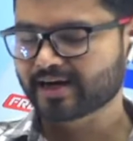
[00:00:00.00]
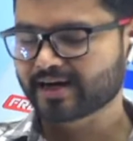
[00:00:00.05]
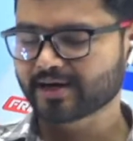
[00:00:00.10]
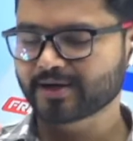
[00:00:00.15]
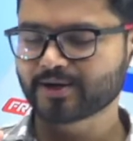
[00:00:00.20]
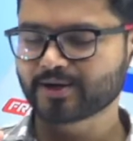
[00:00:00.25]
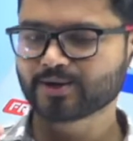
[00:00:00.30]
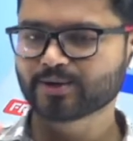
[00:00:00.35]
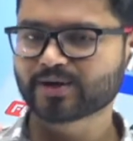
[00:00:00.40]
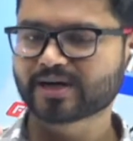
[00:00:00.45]
uh,
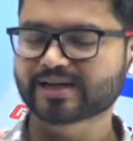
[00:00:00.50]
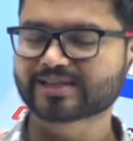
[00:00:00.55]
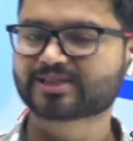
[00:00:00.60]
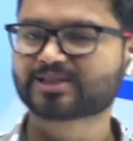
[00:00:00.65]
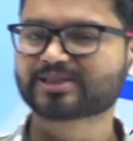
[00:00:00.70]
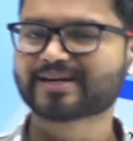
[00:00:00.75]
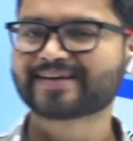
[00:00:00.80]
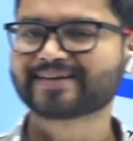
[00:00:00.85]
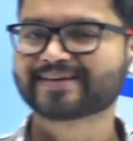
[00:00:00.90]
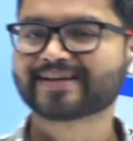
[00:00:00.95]
you know a
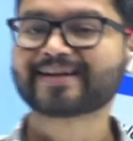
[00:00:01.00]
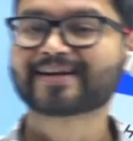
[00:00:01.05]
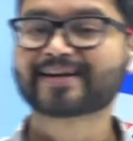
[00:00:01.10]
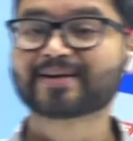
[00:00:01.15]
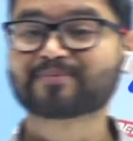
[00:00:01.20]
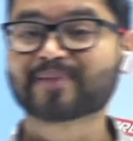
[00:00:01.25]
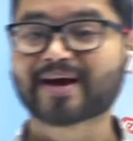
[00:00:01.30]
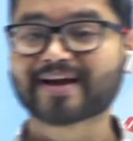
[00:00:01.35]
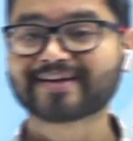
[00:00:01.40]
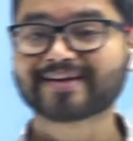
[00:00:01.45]
gentle
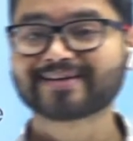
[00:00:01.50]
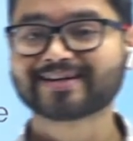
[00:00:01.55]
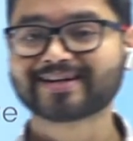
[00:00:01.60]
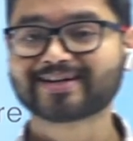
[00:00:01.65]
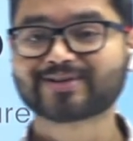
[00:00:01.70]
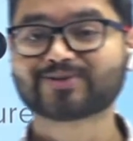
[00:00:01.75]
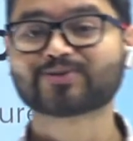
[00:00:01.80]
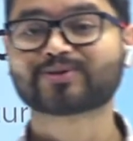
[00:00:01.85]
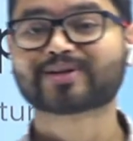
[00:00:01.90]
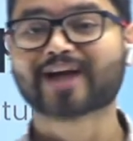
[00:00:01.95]

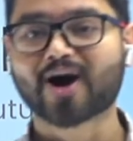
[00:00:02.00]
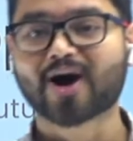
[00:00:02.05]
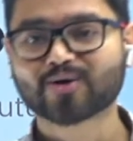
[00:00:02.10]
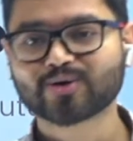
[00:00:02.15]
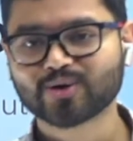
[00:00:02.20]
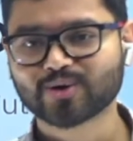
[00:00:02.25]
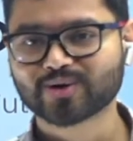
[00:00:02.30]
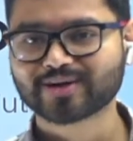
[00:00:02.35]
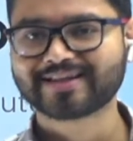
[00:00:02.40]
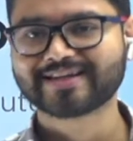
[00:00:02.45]
reminder to
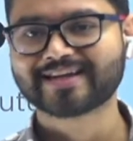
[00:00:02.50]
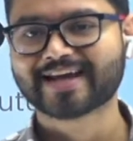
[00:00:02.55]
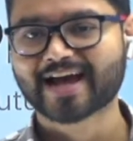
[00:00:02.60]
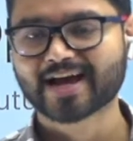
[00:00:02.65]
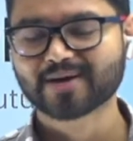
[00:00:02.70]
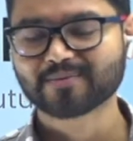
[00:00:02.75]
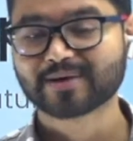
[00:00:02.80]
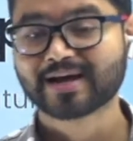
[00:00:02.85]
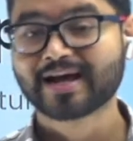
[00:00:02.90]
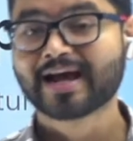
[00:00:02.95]
download the
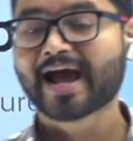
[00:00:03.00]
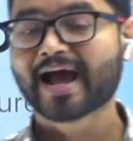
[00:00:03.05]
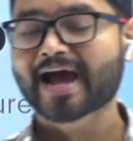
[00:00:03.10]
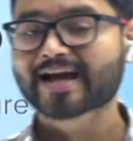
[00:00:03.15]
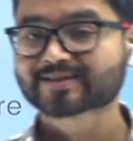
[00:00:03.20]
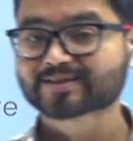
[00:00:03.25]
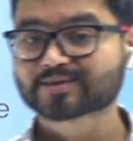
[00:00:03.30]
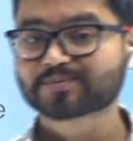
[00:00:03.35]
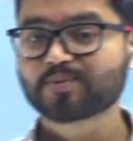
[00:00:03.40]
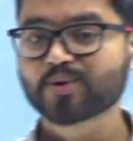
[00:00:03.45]
app,
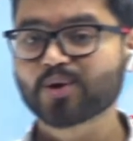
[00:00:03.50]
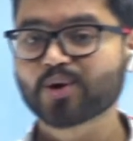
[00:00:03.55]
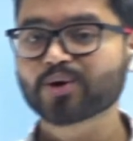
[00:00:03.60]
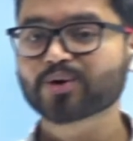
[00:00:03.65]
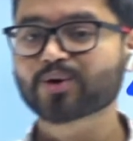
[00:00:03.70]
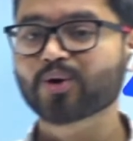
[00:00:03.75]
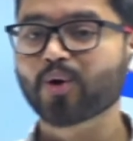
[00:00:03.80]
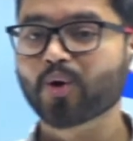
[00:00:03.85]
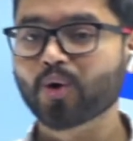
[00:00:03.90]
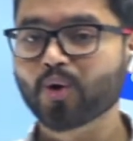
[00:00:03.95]

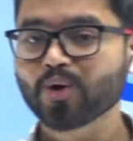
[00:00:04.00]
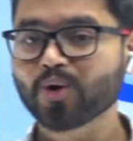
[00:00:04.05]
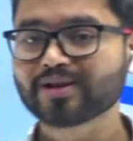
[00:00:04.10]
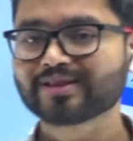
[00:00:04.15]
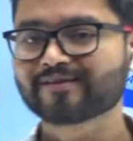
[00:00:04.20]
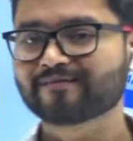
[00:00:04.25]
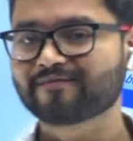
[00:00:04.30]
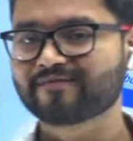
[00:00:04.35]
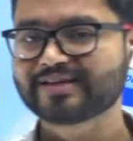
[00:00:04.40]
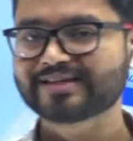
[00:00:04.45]
explore
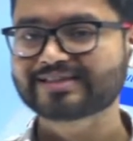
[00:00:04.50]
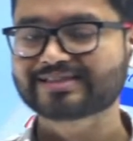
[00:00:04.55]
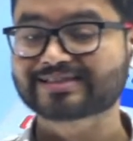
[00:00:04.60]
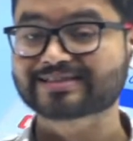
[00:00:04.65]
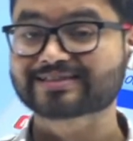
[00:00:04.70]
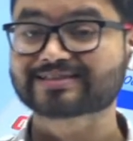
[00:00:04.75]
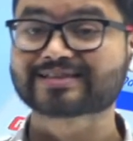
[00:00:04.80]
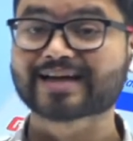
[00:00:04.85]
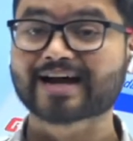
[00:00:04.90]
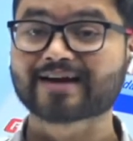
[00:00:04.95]
all the
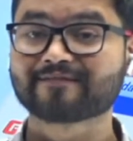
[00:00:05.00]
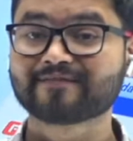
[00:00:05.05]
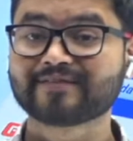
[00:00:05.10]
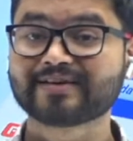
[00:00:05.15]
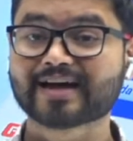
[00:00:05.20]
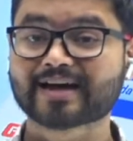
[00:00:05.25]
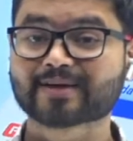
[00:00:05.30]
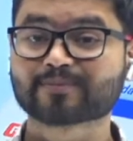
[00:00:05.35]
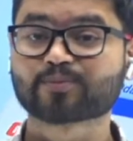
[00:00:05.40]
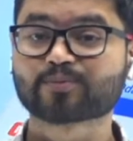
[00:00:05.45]
features that
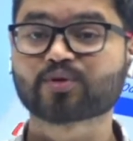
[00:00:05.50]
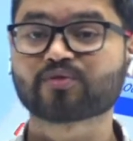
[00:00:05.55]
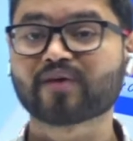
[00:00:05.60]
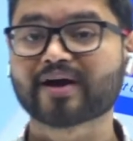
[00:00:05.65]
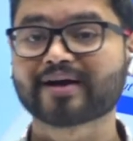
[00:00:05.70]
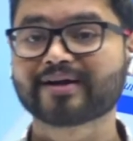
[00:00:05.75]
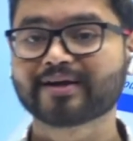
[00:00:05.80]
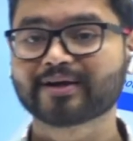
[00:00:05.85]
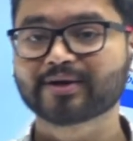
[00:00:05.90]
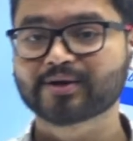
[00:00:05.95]
we are
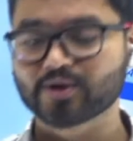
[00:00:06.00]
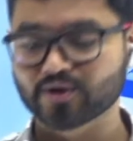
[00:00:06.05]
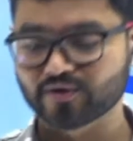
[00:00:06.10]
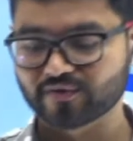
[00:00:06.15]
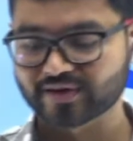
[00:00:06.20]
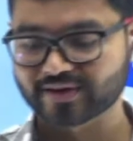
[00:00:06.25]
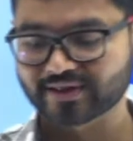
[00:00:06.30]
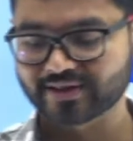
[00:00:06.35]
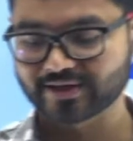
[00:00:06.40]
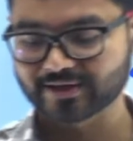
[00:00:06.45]
providing you
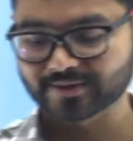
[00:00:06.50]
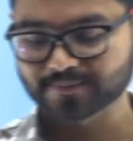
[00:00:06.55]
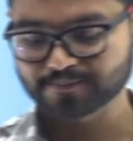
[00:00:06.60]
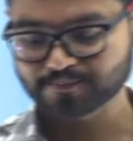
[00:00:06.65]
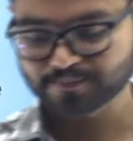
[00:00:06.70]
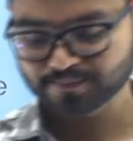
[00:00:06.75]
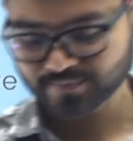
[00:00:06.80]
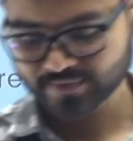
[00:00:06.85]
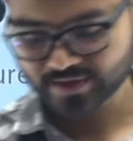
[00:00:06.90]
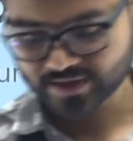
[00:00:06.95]
over there.
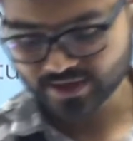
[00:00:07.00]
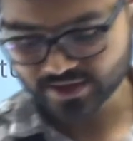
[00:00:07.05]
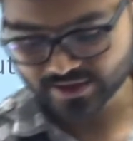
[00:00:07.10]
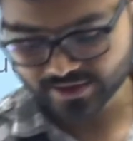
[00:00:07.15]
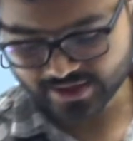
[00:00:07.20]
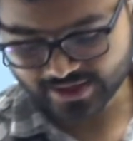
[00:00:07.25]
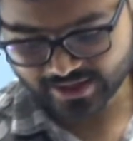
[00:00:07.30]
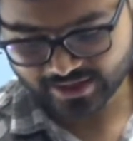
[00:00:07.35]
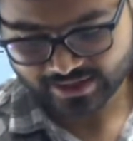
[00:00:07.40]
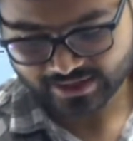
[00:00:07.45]

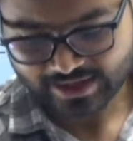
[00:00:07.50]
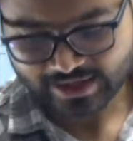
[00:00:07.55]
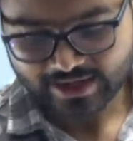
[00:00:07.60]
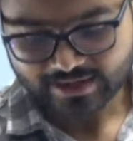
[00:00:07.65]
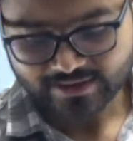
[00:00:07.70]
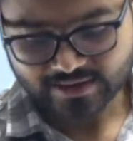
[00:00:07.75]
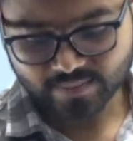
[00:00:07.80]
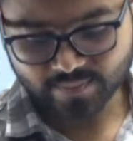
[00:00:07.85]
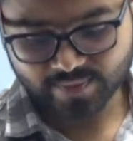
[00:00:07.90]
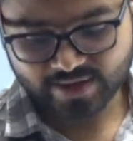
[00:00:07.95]
Okay,
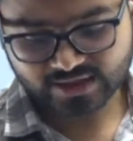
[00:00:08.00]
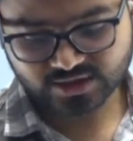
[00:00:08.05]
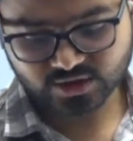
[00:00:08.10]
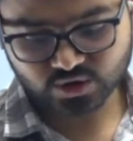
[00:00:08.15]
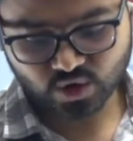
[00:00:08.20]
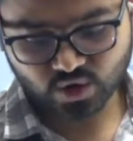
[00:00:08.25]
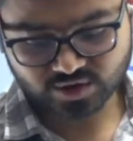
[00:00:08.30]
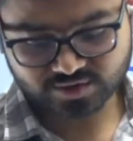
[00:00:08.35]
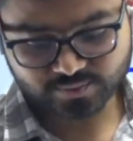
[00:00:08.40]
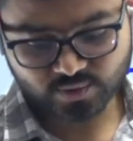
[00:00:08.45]
the
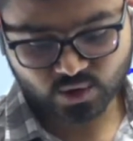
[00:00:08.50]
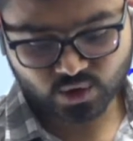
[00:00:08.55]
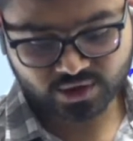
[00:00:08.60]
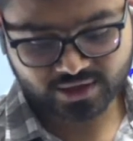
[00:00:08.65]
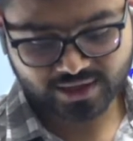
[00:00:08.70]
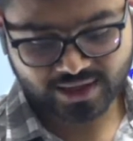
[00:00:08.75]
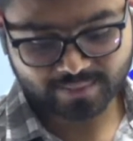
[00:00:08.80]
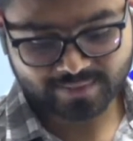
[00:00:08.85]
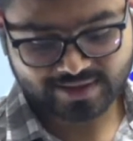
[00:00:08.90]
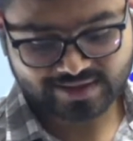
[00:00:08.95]
bridge course
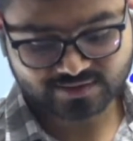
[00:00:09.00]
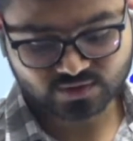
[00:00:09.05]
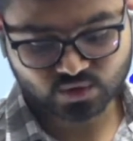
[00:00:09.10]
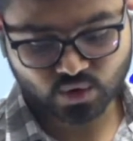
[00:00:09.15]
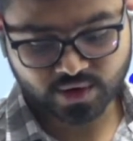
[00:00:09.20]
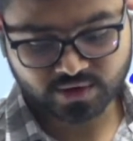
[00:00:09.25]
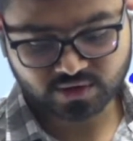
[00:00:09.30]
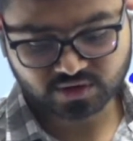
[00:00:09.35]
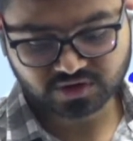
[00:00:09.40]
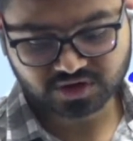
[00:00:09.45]
program is
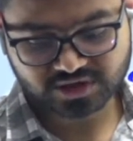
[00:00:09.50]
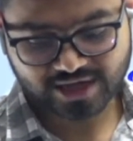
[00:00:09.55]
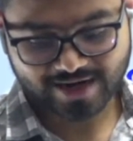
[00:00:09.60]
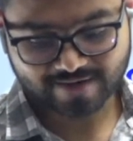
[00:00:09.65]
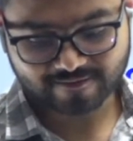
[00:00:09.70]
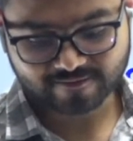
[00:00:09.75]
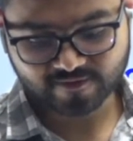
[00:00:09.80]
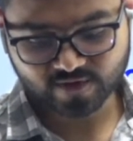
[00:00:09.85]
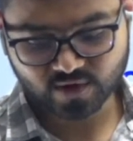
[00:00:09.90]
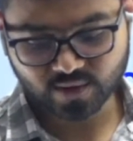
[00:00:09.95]
going to
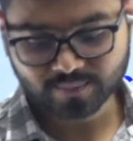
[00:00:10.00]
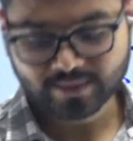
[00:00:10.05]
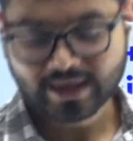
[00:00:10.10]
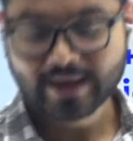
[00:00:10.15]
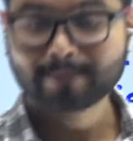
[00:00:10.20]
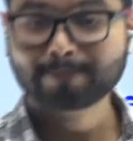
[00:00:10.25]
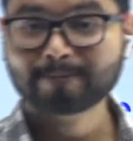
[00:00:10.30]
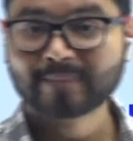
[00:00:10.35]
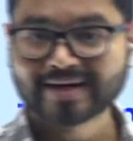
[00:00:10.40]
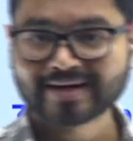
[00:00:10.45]
start from
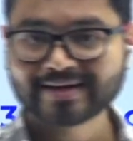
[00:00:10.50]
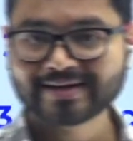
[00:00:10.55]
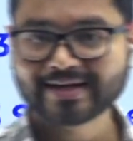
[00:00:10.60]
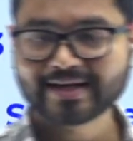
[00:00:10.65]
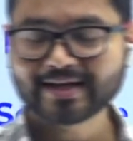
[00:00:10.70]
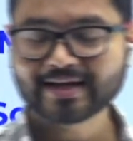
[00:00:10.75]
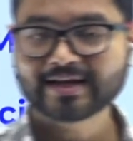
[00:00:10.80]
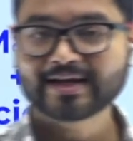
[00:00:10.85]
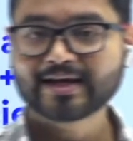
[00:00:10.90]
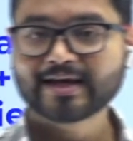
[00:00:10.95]

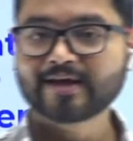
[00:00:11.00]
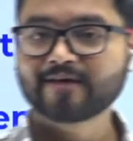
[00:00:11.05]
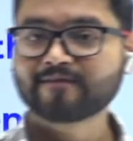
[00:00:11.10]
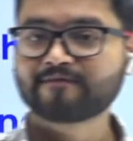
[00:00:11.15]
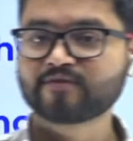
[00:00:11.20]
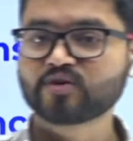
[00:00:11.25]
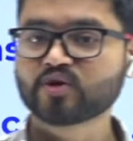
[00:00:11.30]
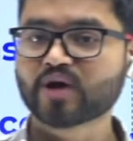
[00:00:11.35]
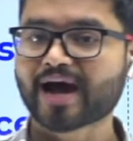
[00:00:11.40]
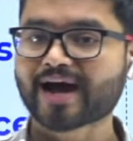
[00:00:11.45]
Monday.
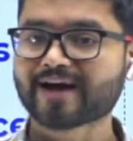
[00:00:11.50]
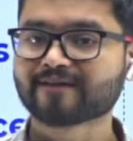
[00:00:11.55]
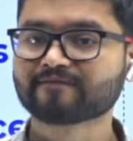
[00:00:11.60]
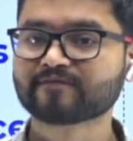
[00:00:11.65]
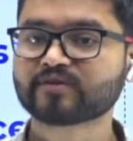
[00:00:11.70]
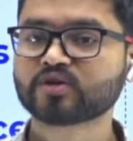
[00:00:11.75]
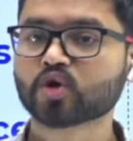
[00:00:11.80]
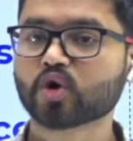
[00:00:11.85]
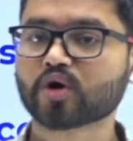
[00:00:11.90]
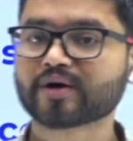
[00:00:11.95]
If you
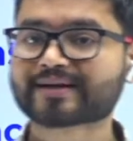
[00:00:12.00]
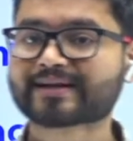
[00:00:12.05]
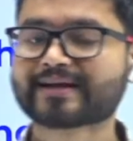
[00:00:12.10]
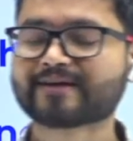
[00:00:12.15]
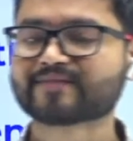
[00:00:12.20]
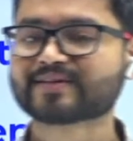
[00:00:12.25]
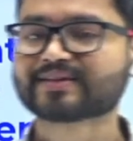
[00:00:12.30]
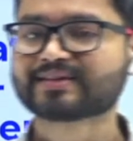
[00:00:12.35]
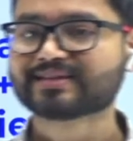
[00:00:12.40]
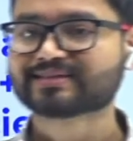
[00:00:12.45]
have not
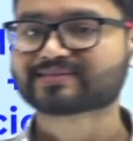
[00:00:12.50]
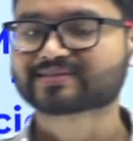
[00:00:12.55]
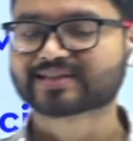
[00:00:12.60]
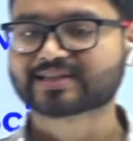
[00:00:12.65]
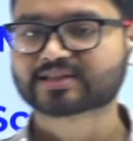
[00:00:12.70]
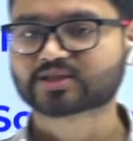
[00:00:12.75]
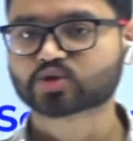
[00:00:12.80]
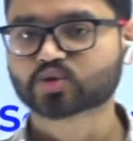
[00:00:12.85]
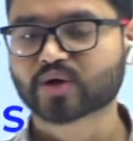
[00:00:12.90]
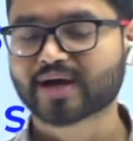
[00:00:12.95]
given this
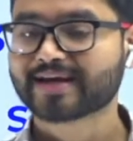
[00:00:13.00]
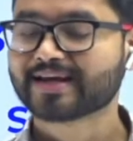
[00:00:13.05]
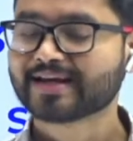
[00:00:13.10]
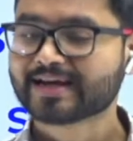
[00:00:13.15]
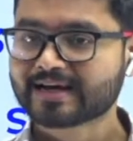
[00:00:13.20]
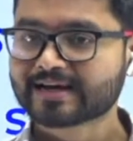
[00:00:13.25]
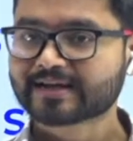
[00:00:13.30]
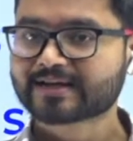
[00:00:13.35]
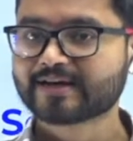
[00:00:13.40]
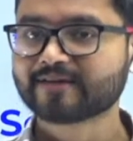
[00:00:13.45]
a try,
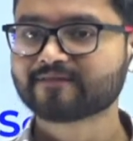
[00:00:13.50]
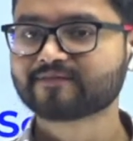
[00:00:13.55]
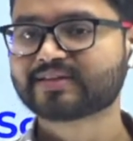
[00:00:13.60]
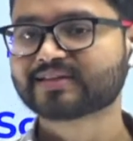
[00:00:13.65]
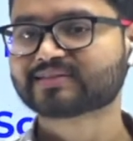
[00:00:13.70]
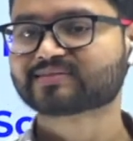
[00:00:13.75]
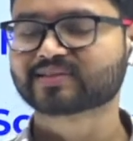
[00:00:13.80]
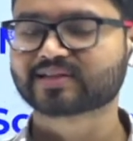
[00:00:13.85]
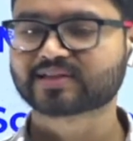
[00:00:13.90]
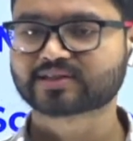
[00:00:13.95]
give
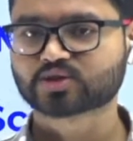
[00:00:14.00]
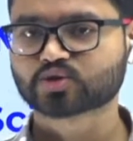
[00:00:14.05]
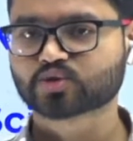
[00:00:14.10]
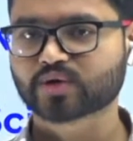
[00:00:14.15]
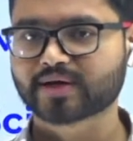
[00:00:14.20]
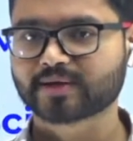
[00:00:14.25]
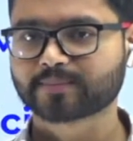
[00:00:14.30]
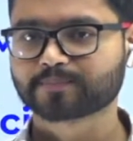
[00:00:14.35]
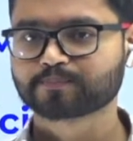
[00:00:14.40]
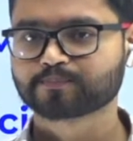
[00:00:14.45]
this a
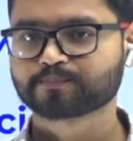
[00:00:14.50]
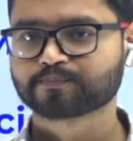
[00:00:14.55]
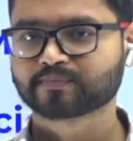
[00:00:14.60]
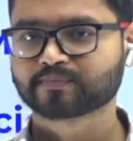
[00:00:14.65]
try.